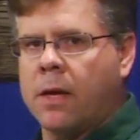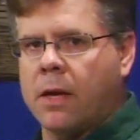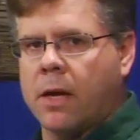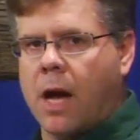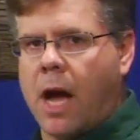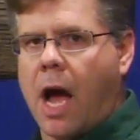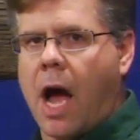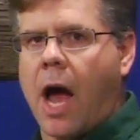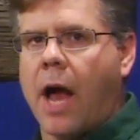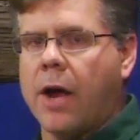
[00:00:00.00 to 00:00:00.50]

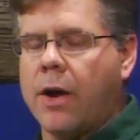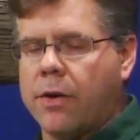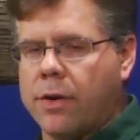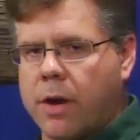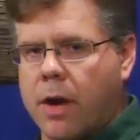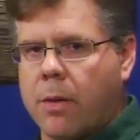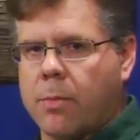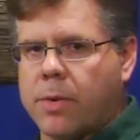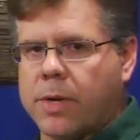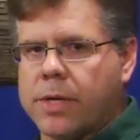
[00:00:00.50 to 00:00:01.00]
Higher
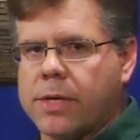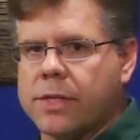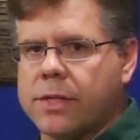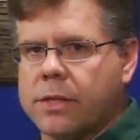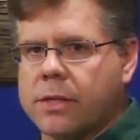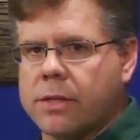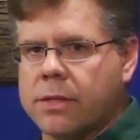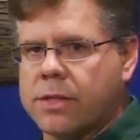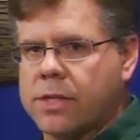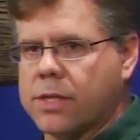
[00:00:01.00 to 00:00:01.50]

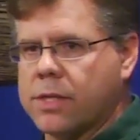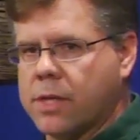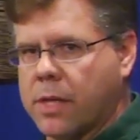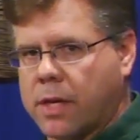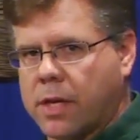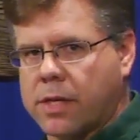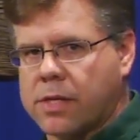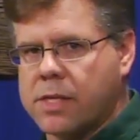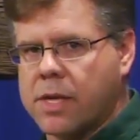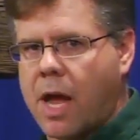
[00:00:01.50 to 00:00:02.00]
numbers, just
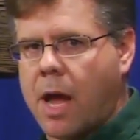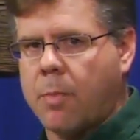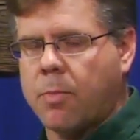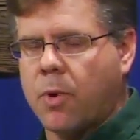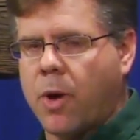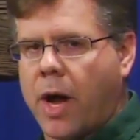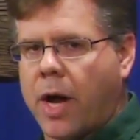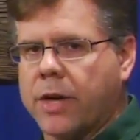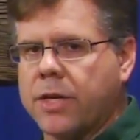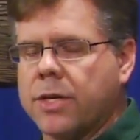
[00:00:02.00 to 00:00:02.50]
like a
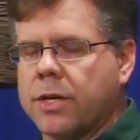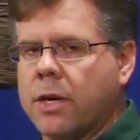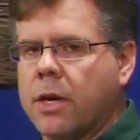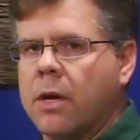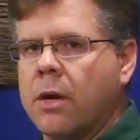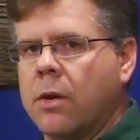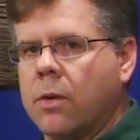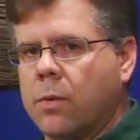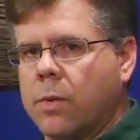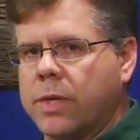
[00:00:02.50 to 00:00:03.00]
stopwatch,
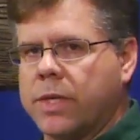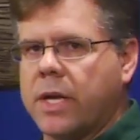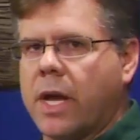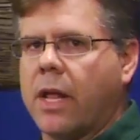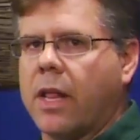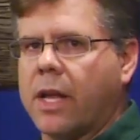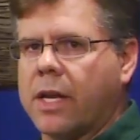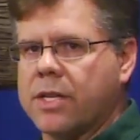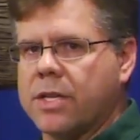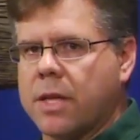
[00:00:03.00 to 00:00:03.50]
would
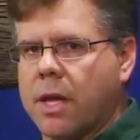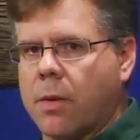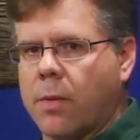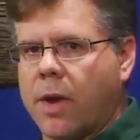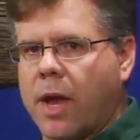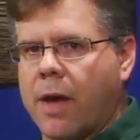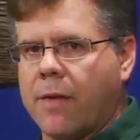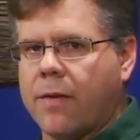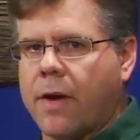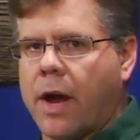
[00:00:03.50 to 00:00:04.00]
tell us that
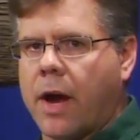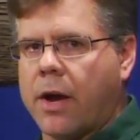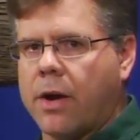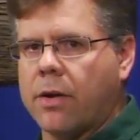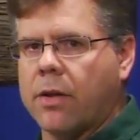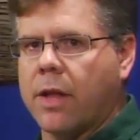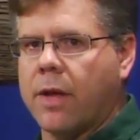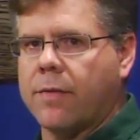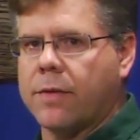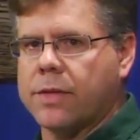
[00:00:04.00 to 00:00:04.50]
we have
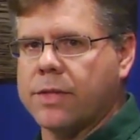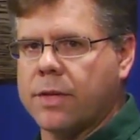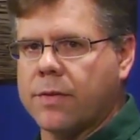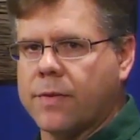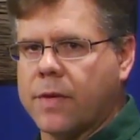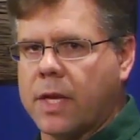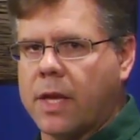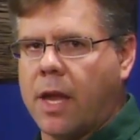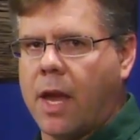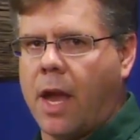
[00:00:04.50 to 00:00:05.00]
higher levels
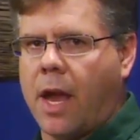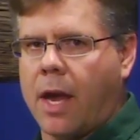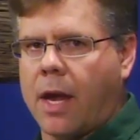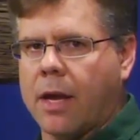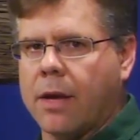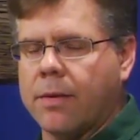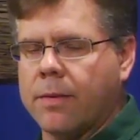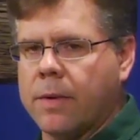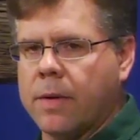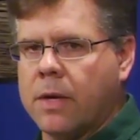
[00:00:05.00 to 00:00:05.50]
of
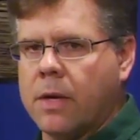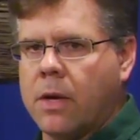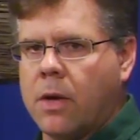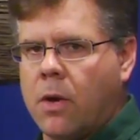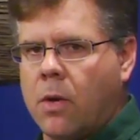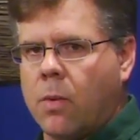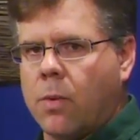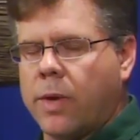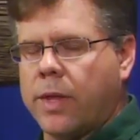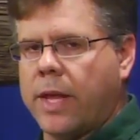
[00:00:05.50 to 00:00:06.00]
decay.
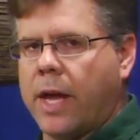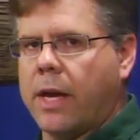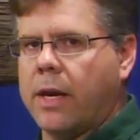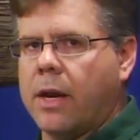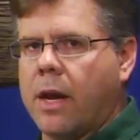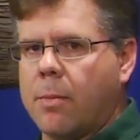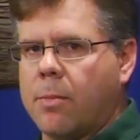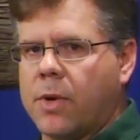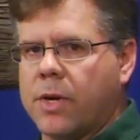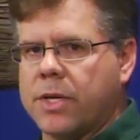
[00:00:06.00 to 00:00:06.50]
When that
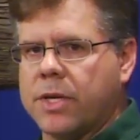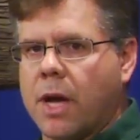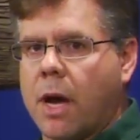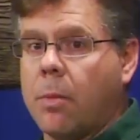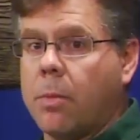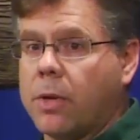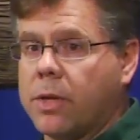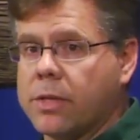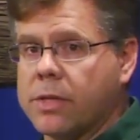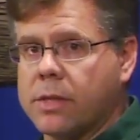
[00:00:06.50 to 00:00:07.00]
number
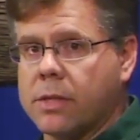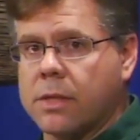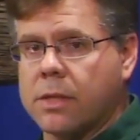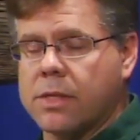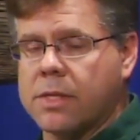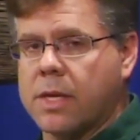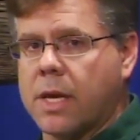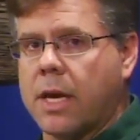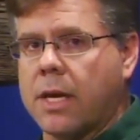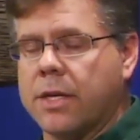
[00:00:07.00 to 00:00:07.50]
doubles,
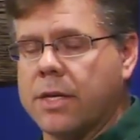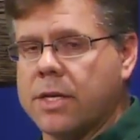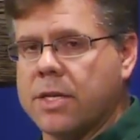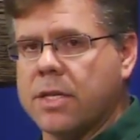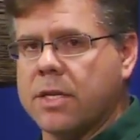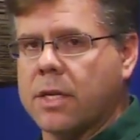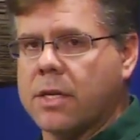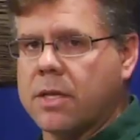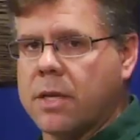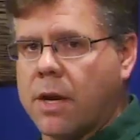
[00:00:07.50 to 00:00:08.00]
say to
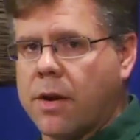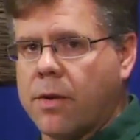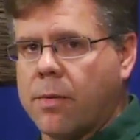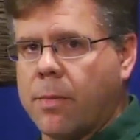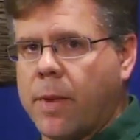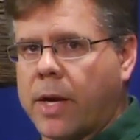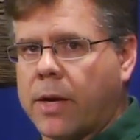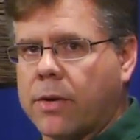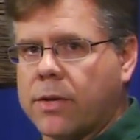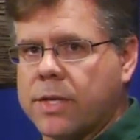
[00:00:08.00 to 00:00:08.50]
600
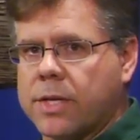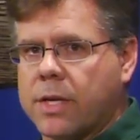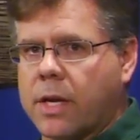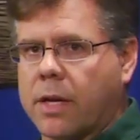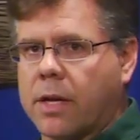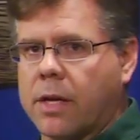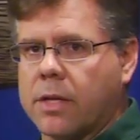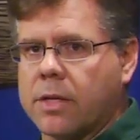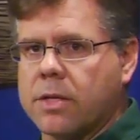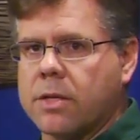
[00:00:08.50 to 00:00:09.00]

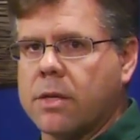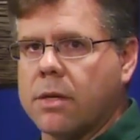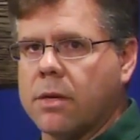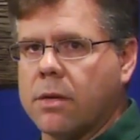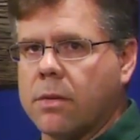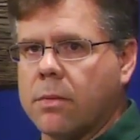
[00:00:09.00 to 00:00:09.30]
microseconds